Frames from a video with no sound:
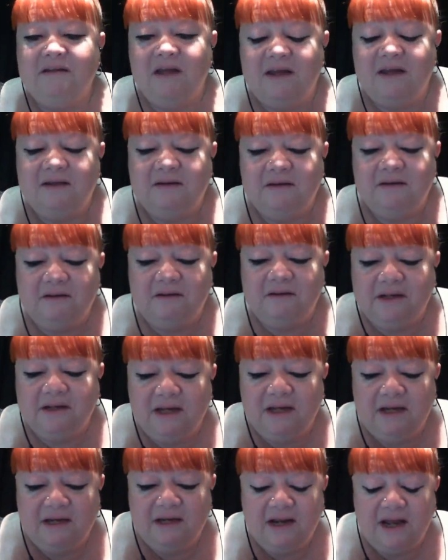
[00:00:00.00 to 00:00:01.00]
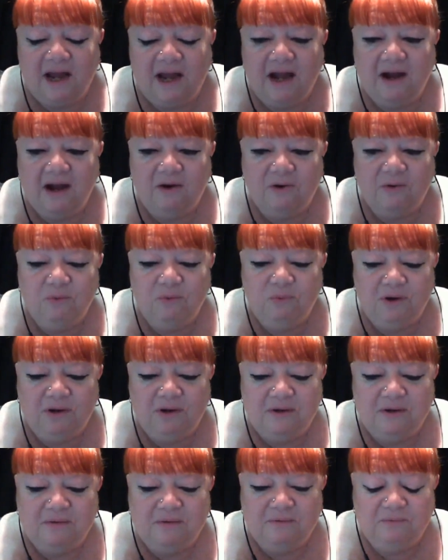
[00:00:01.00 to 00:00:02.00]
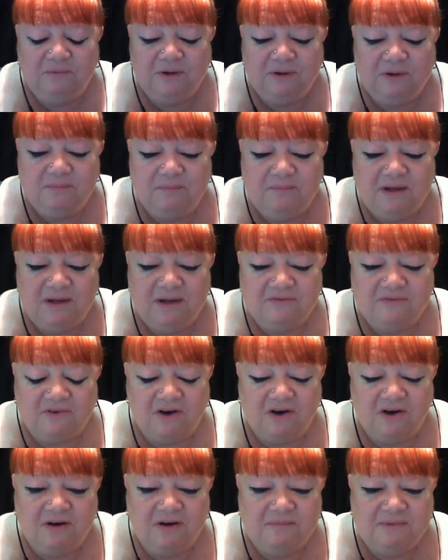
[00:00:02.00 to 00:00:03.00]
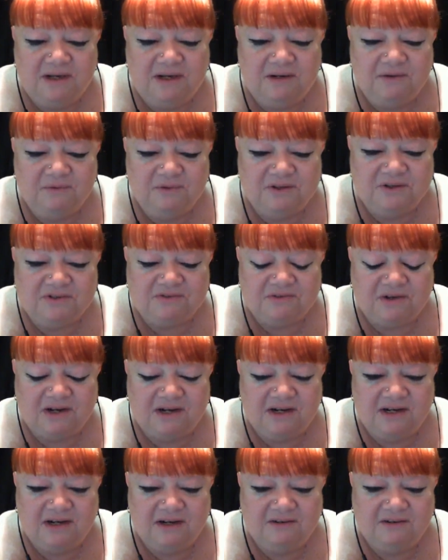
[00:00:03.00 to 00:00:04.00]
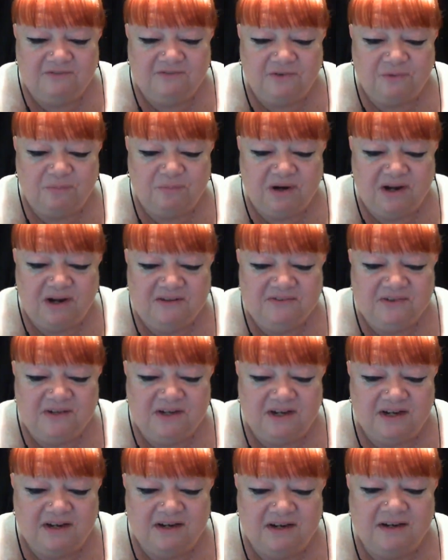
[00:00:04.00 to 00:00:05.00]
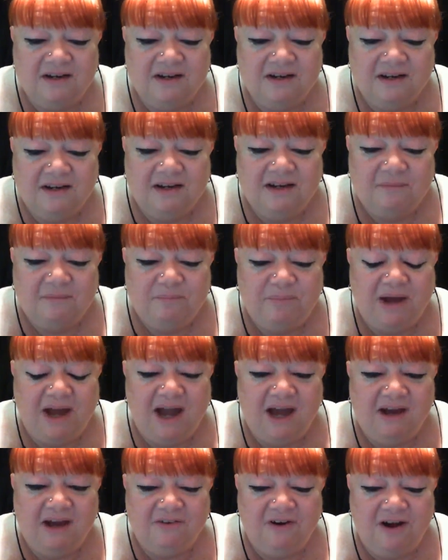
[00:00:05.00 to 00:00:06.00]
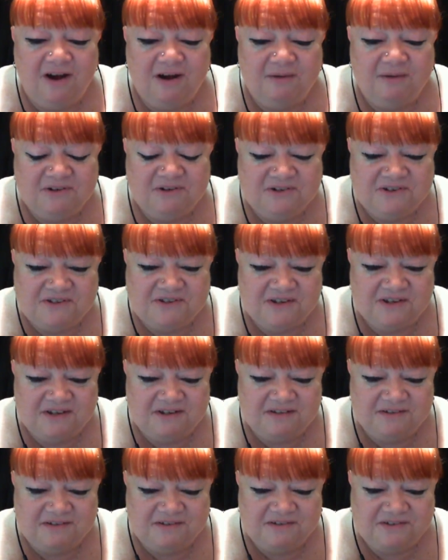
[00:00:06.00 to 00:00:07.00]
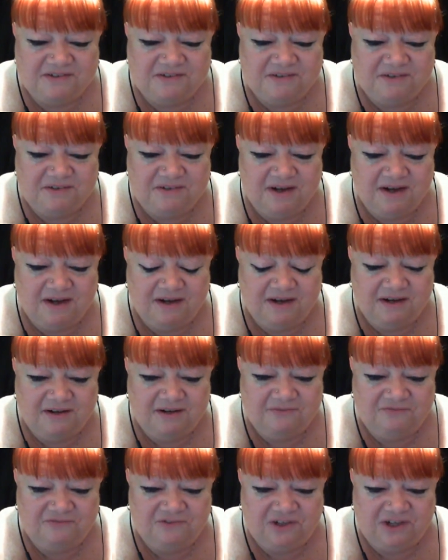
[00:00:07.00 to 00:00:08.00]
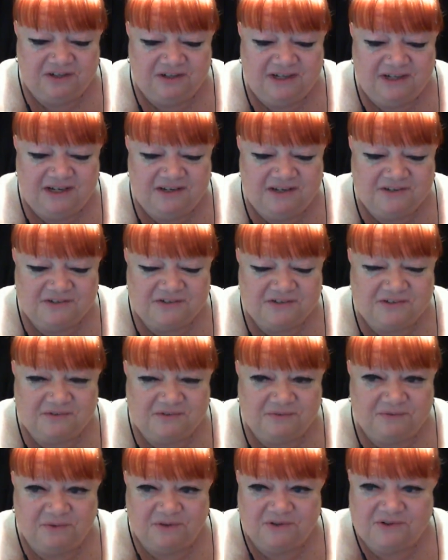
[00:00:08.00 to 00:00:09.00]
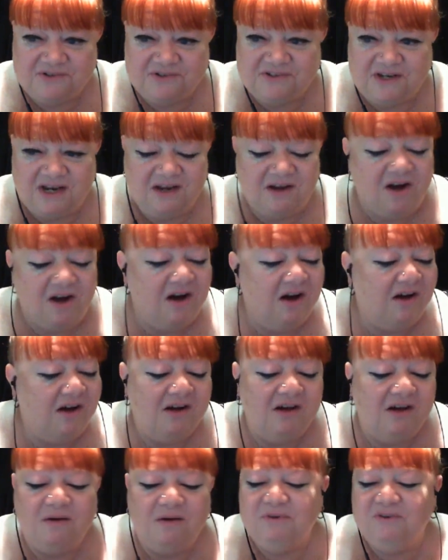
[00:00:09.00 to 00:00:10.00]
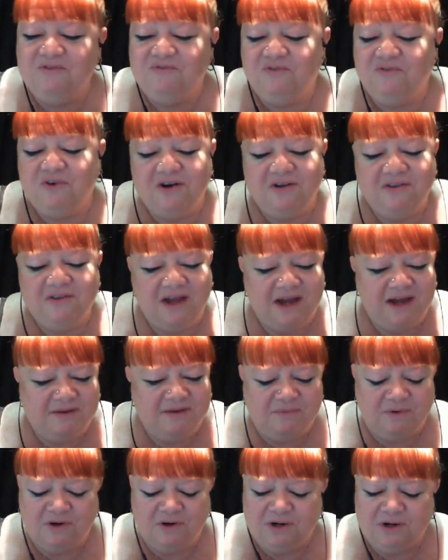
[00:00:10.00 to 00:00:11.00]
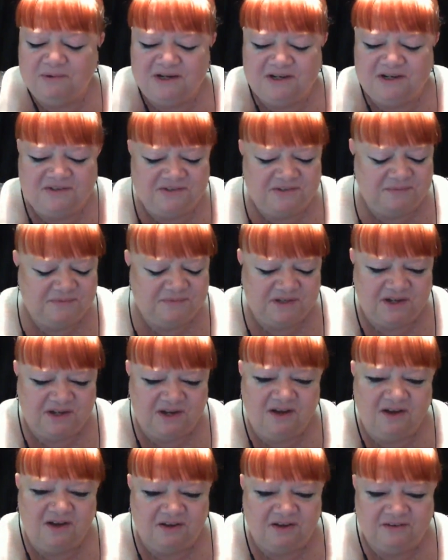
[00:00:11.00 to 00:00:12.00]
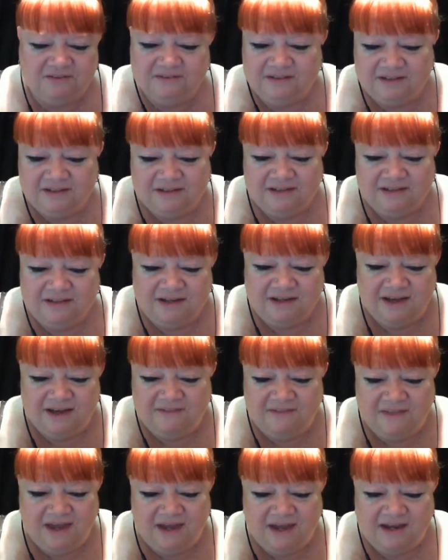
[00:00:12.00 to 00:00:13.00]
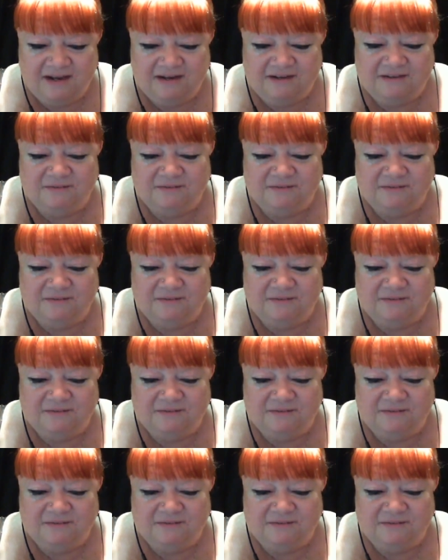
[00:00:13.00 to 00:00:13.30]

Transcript: and look at how when Mitt Romney was running for president, Pat Robertson's flunkies were saying all before that Mormonism's a cult, and then